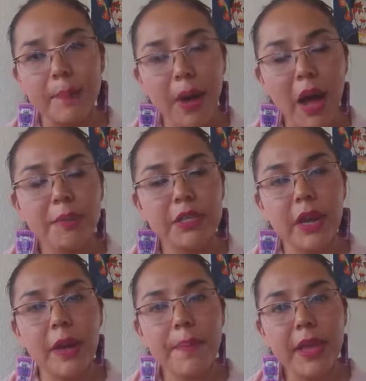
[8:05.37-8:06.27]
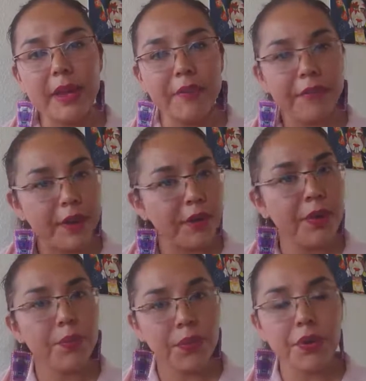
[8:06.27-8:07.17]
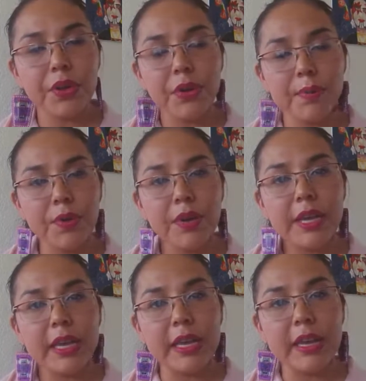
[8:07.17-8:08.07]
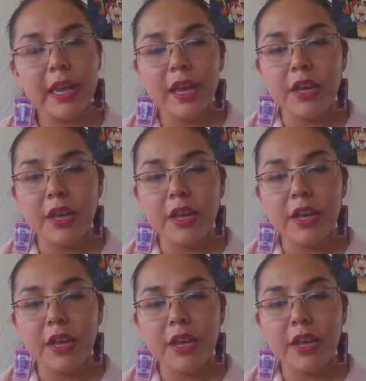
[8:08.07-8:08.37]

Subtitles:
popped up in a very rural community,